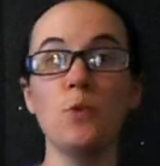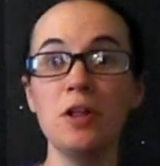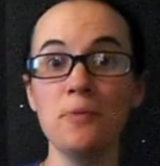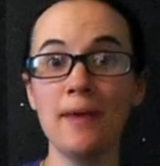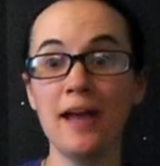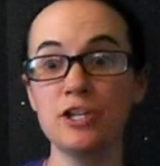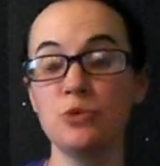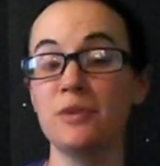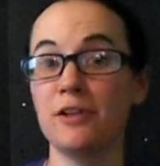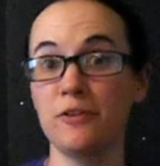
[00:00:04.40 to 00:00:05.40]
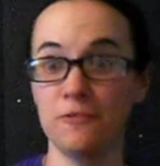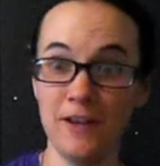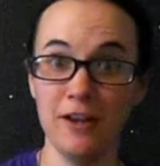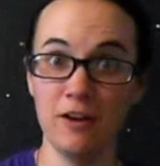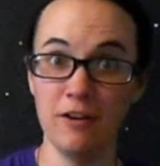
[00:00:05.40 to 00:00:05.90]
Welcome back to another
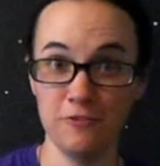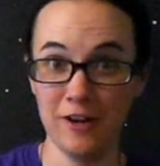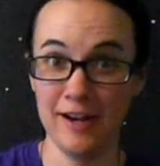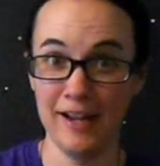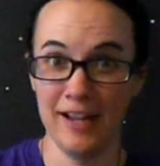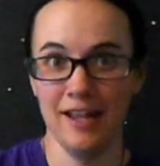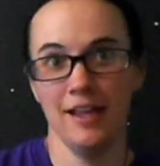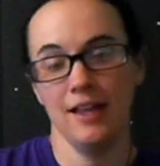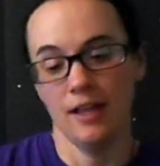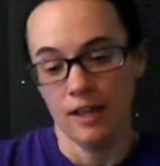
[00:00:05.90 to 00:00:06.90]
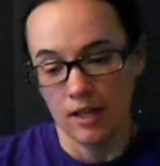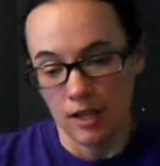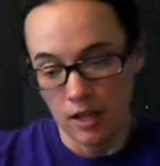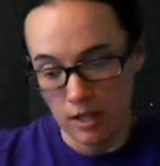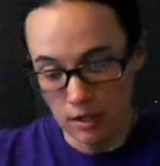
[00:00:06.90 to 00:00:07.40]
Fan Art Friday.
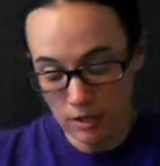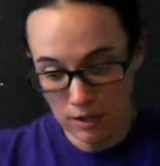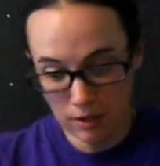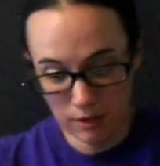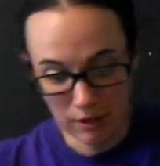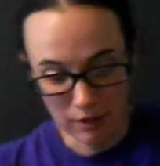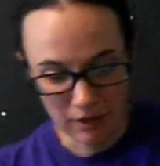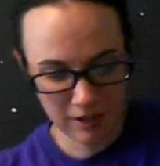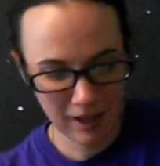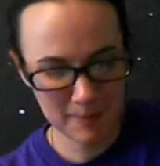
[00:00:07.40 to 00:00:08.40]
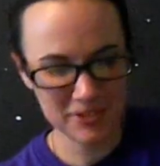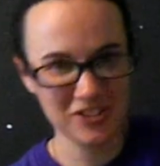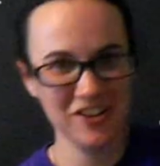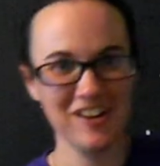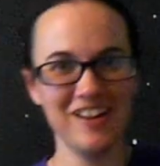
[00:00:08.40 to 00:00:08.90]
I'm
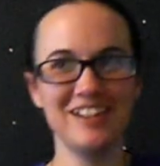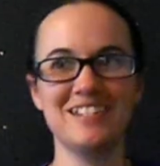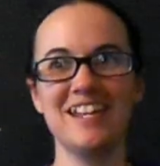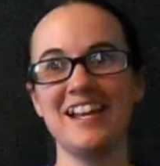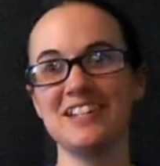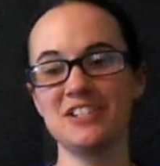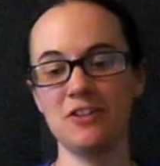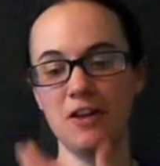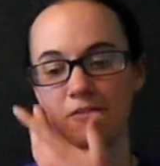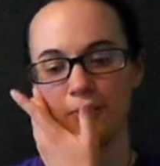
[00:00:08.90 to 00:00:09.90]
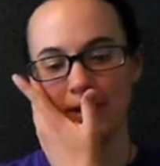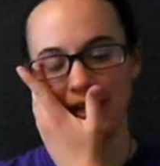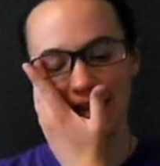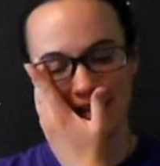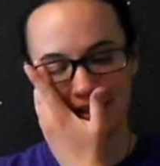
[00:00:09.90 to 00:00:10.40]
sorry it's taken so long for me to
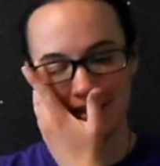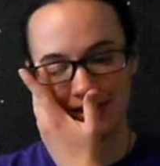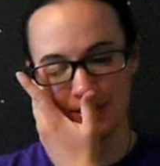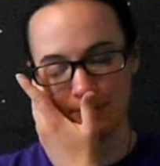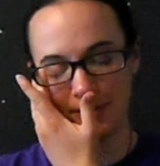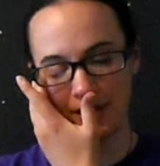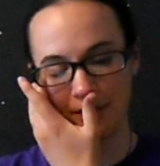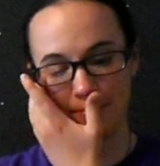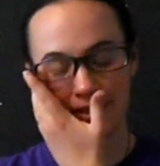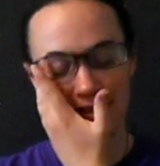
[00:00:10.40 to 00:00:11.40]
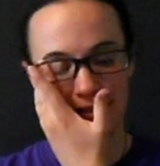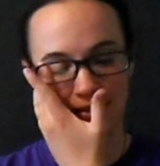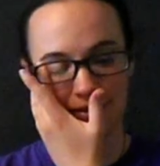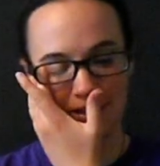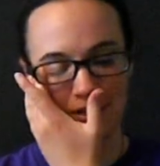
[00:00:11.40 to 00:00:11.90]
get to this, but I've
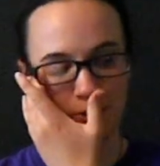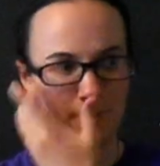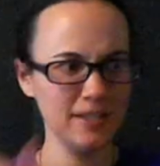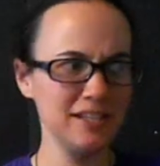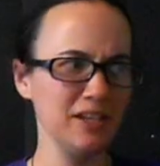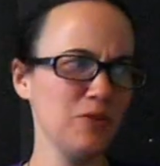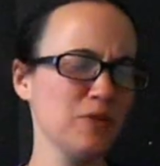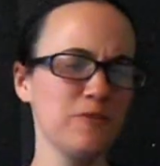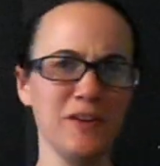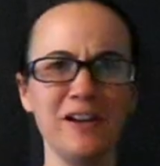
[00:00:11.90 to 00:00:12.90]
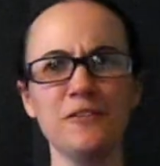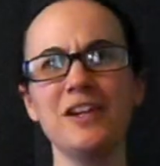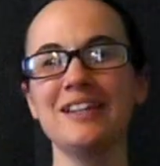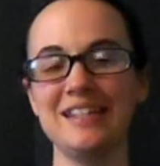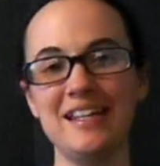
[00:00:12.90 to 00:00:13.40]
been either busy or very,
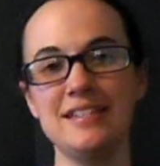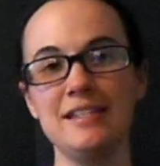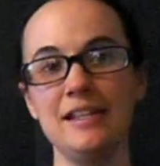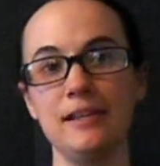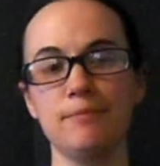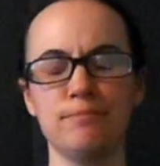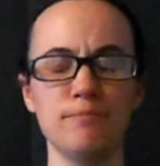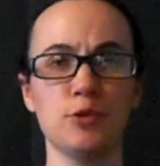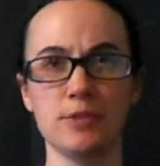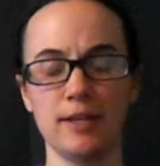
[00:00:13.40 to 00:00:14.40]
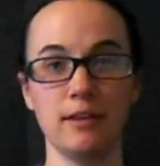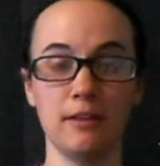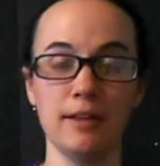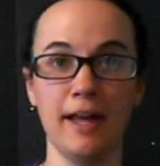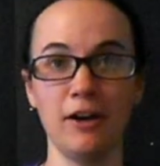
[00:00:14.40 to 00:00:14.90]
very lazy, most likely the
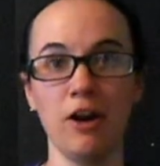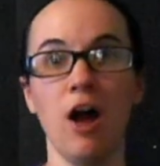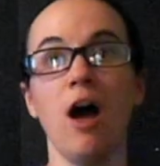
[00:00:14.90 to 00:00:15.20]
latter,